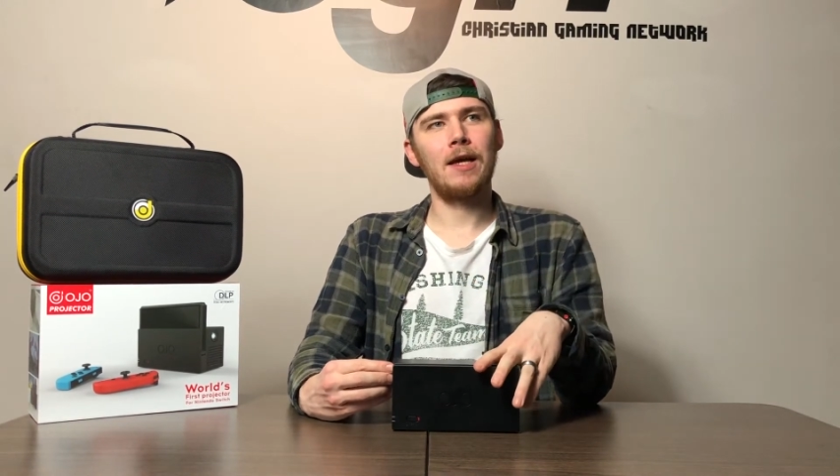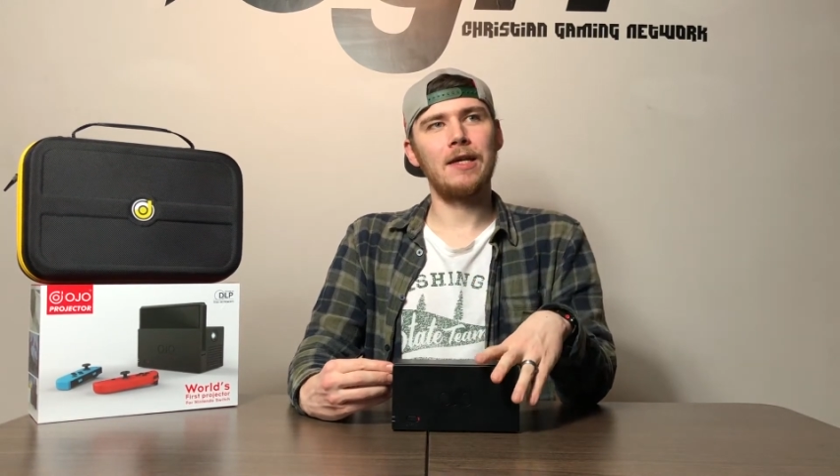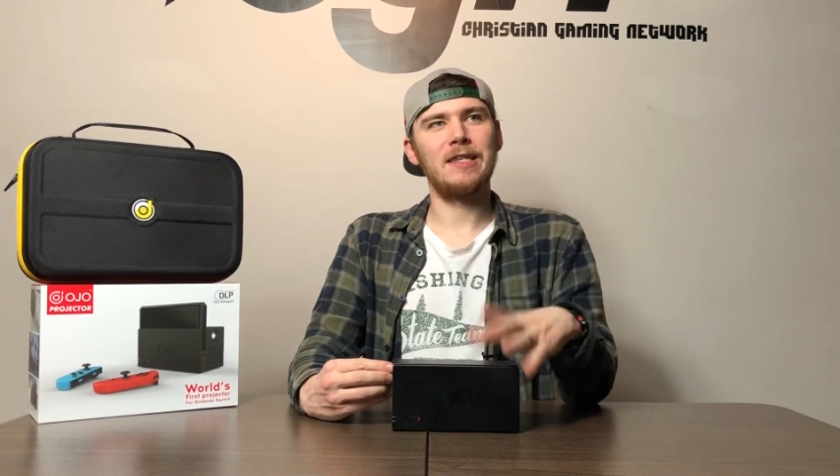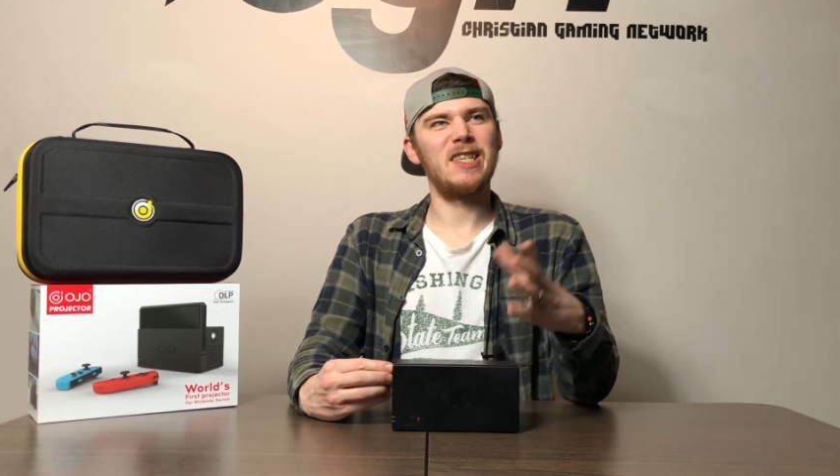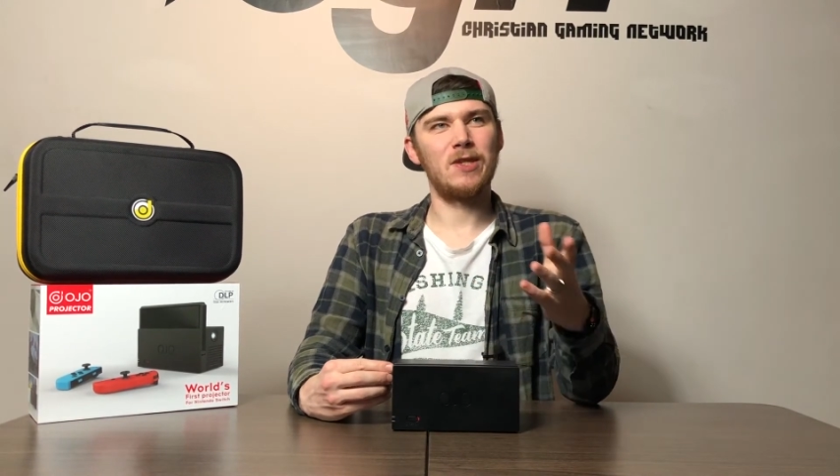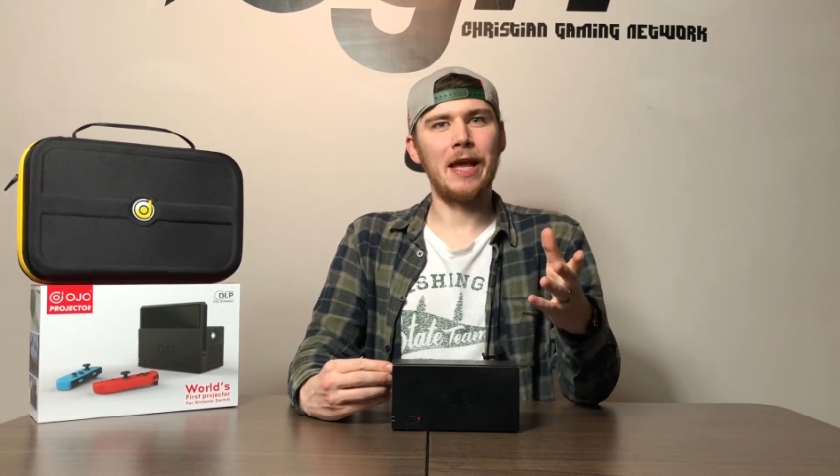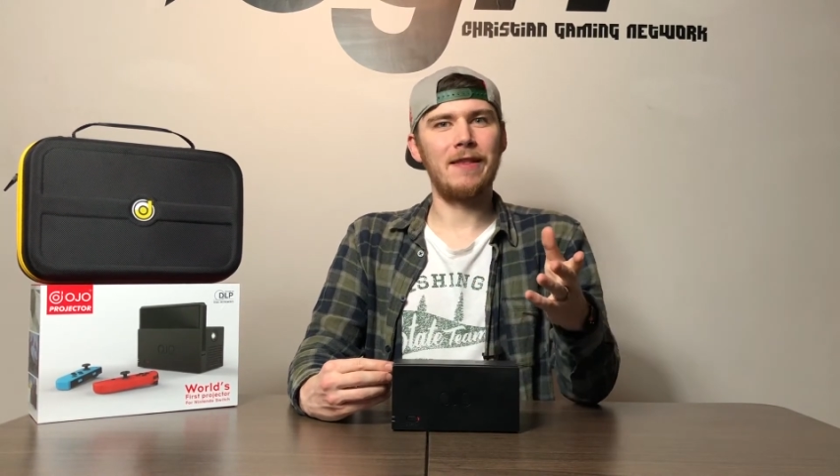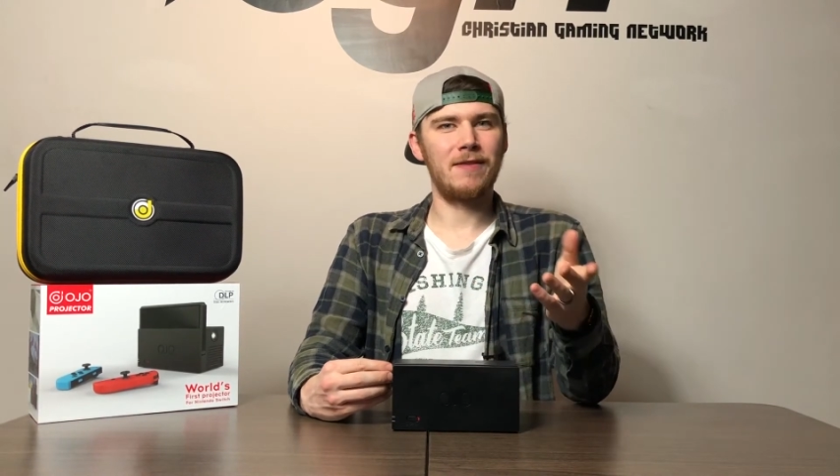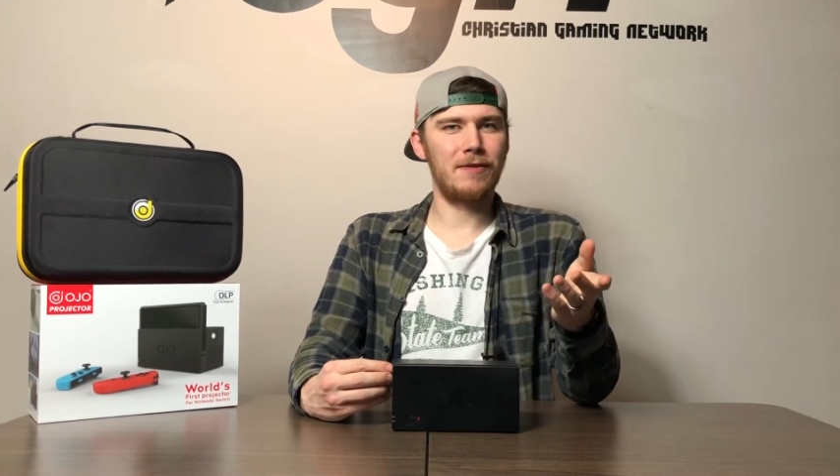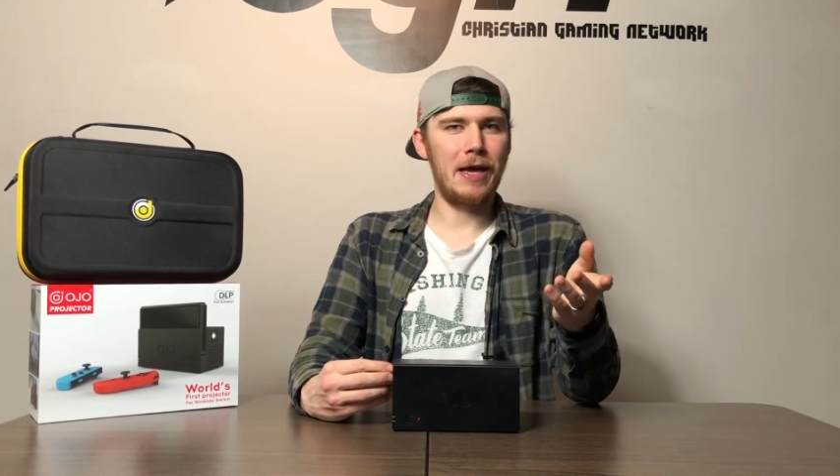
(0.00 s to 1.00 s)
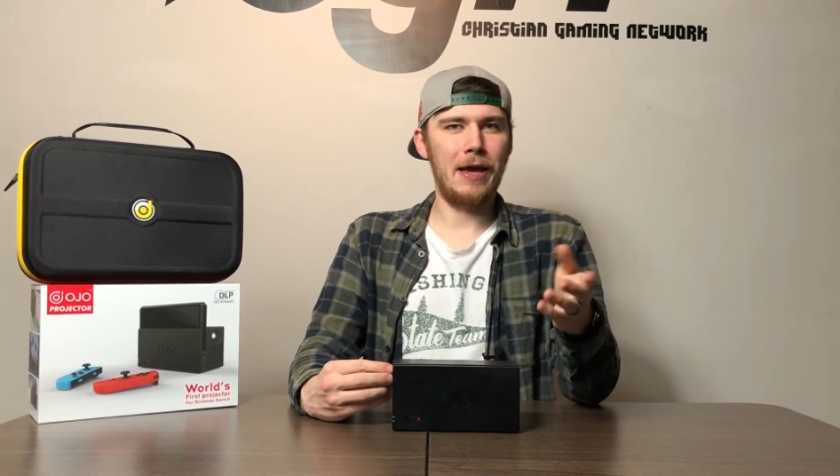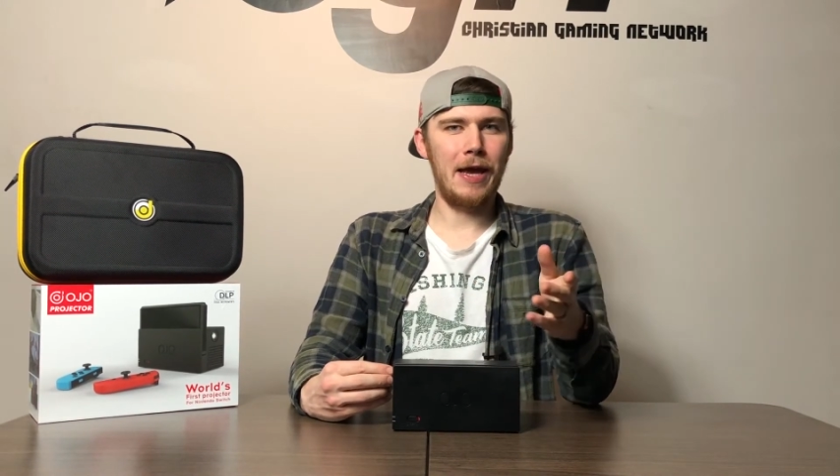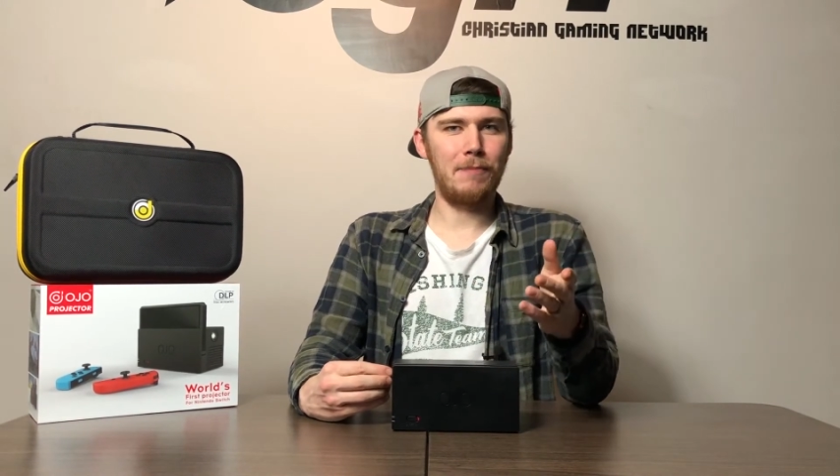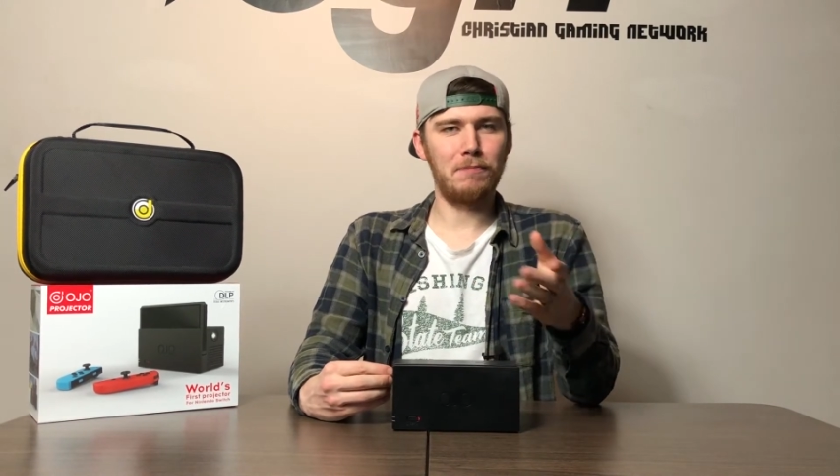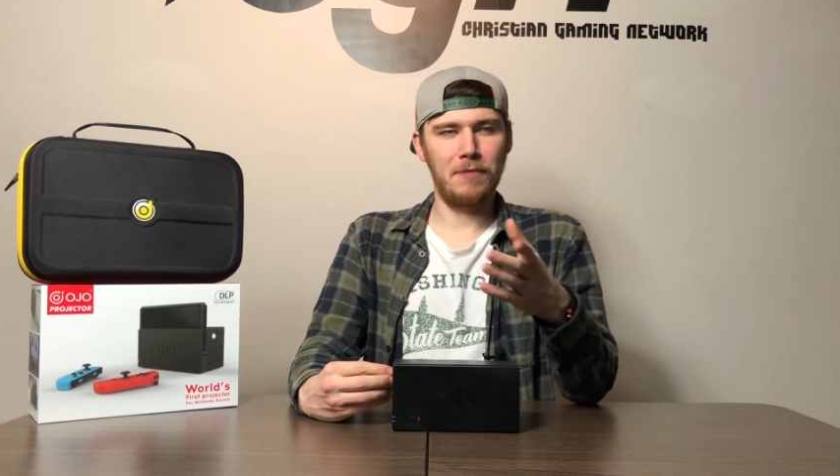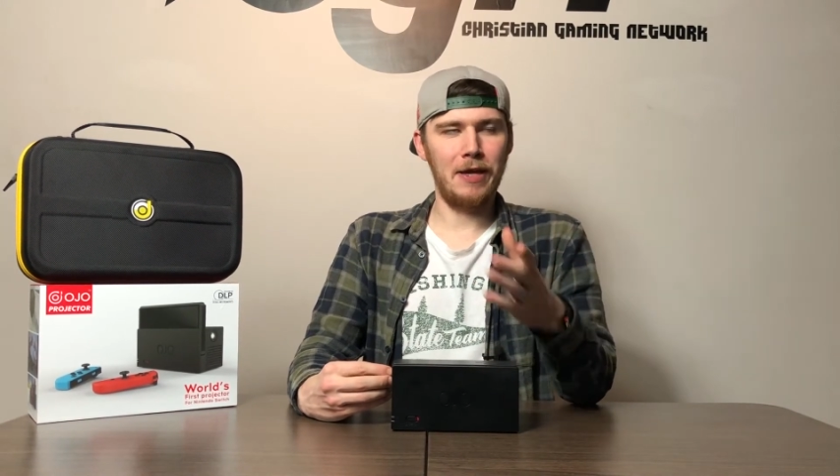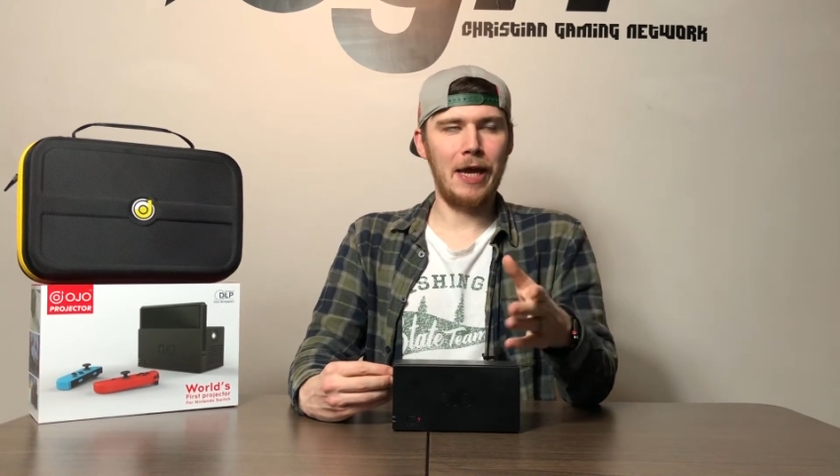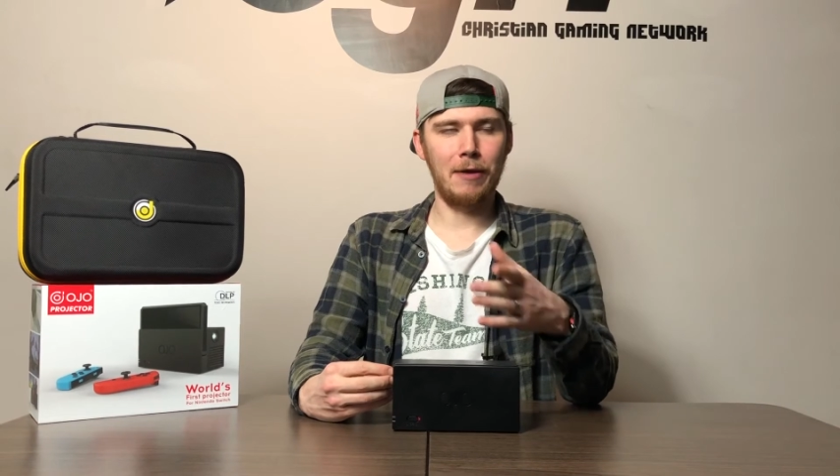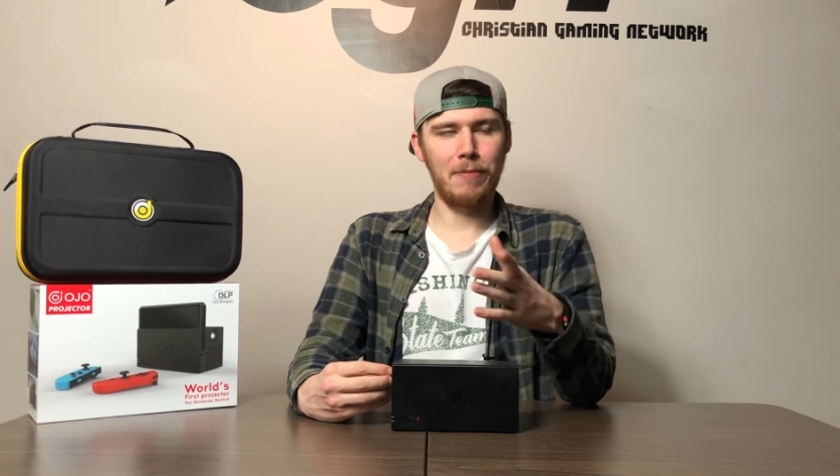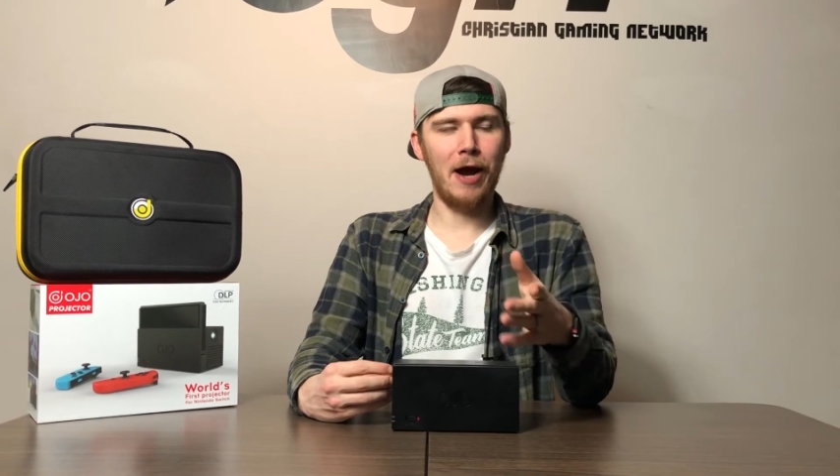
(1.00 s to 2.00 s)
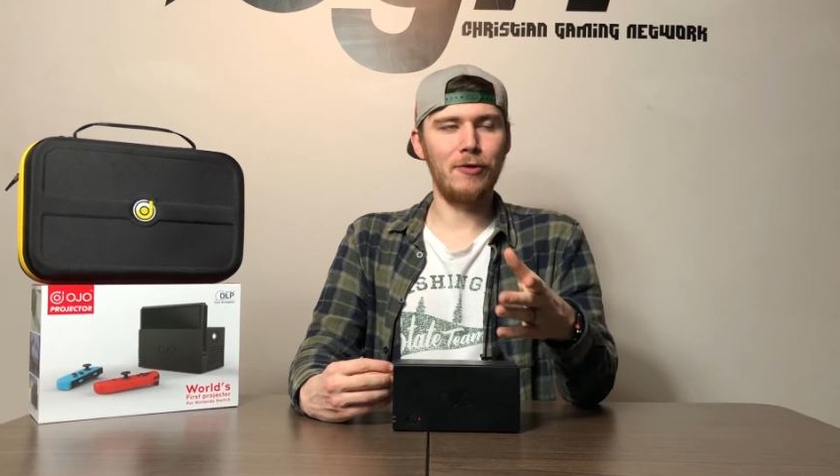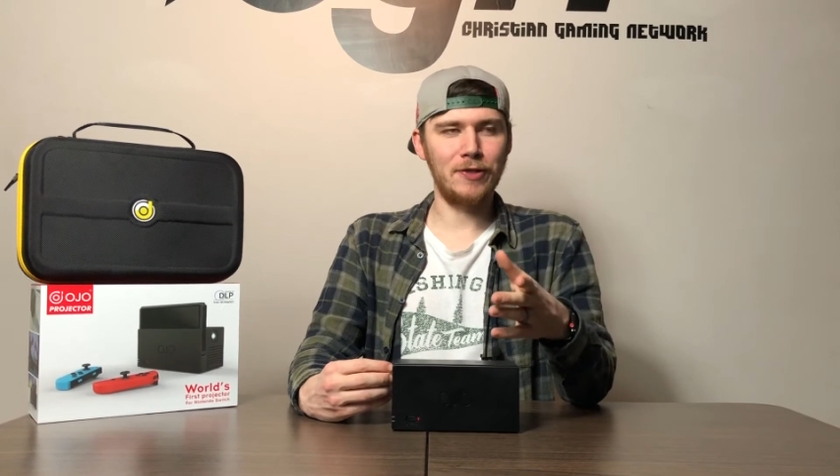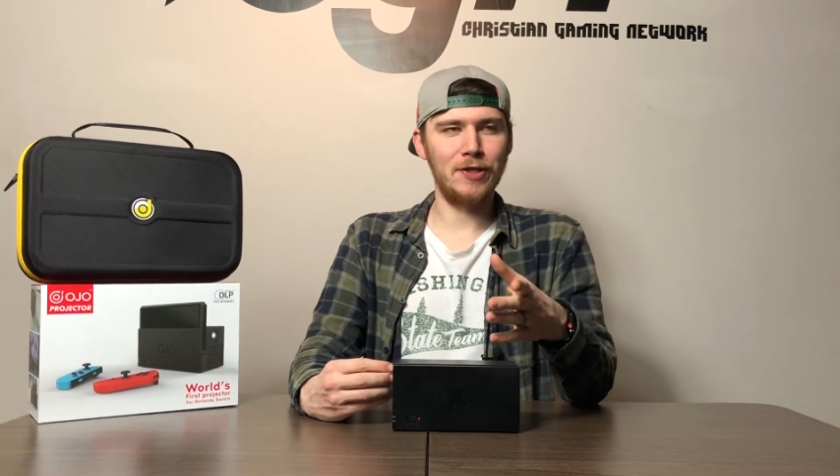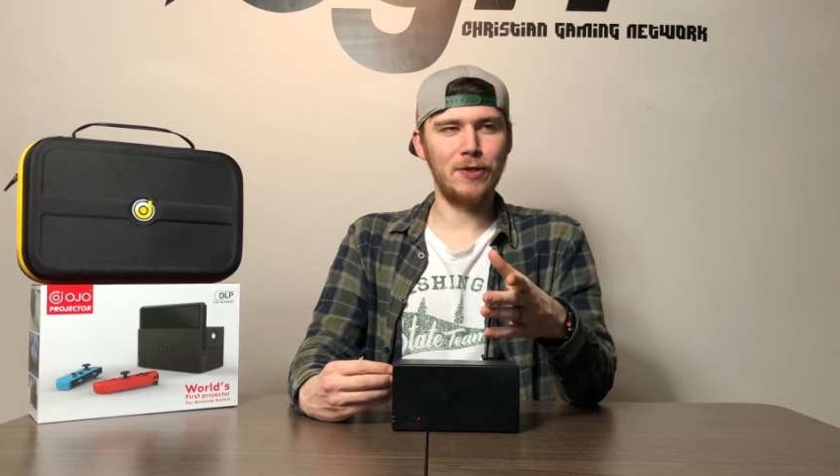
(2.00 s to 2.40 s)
As in, it's in comparison